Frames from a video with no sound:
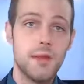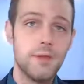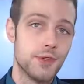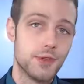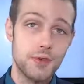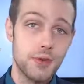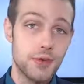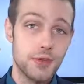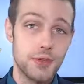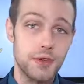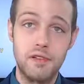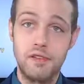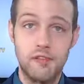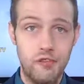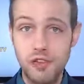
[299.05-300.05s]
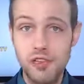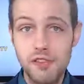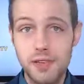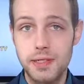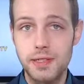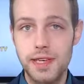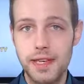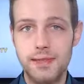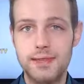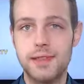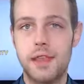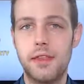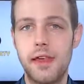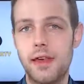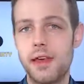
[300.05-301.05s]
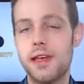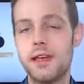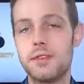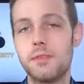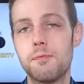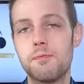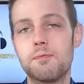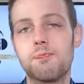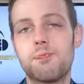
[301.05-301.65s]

The schools are full of these kids, and the thing is,